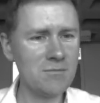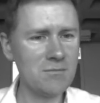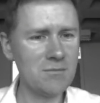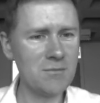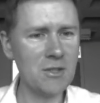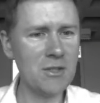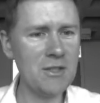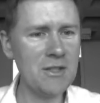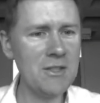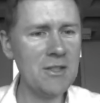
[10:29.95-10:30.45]

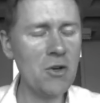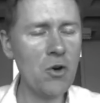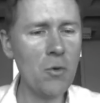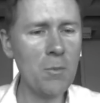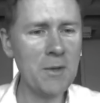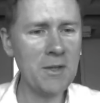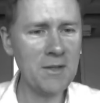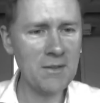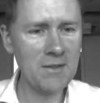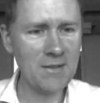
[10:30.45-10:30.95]
an ego
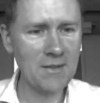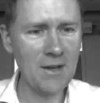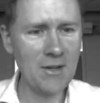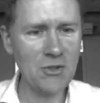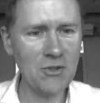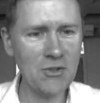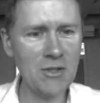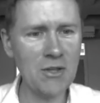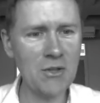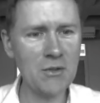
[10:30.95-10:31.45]
being
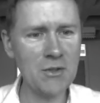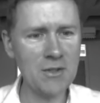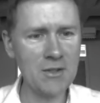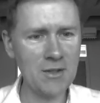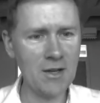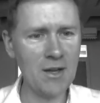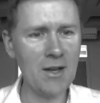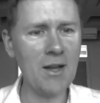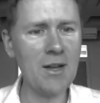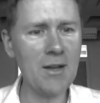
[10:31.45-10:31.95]
stationary
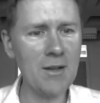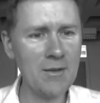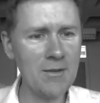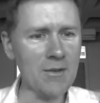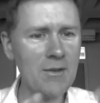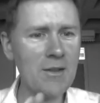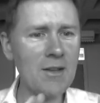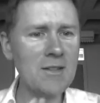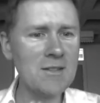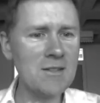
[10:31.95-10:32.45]
and
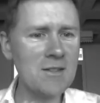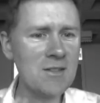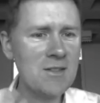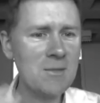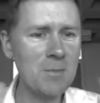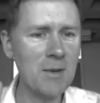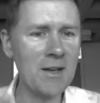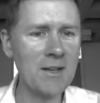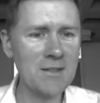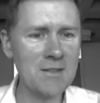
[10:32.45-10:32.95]
things in
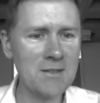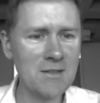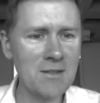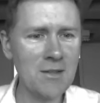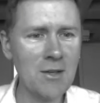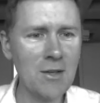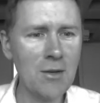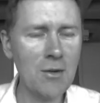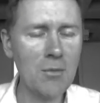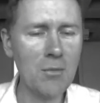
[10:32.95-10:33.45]
space
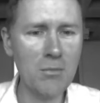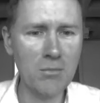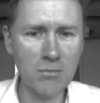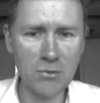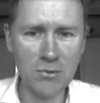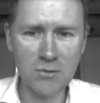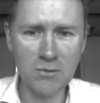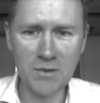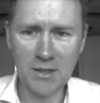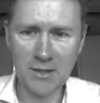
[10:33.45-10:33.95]

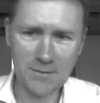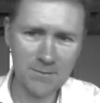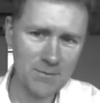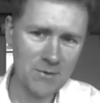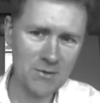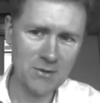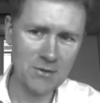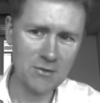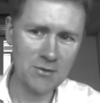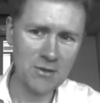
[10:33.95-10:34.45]
moving.
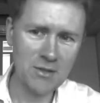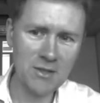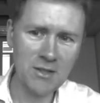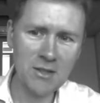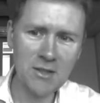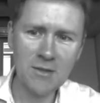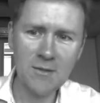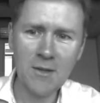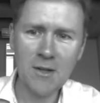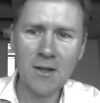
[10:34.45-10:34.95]
So
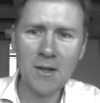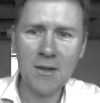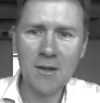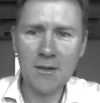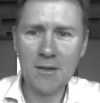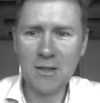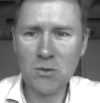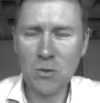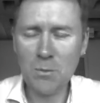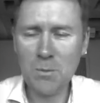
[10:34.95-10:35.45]
here,
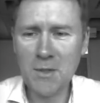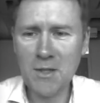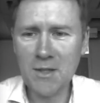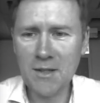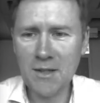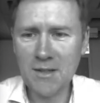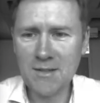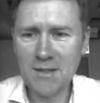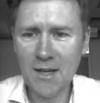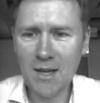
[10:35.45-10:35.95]
this would be an
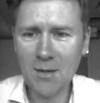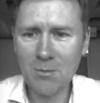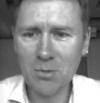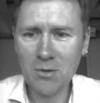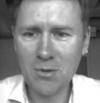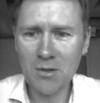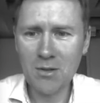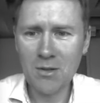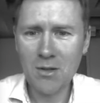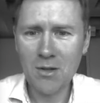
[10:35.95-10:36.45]

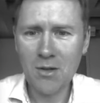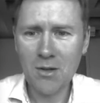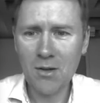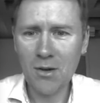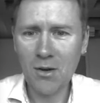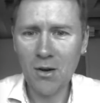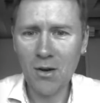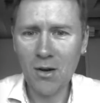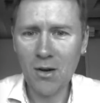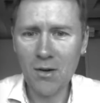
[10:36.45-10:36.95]
example
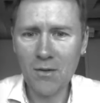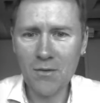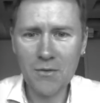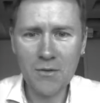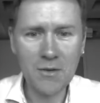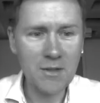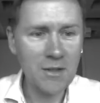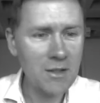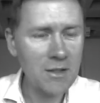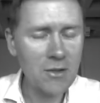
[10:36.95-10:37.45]
of
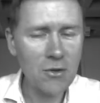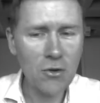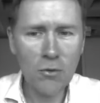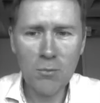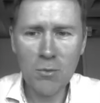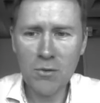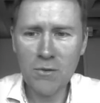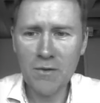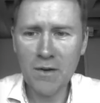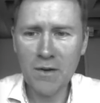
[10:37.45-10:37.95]
the ego
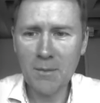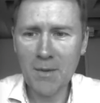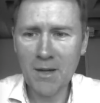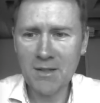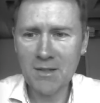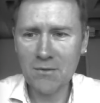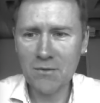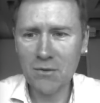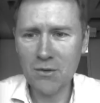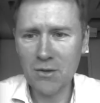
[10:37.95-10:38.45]
moving
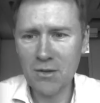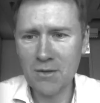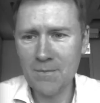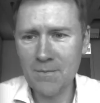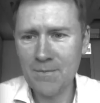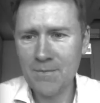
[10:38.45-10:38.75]
metaphor.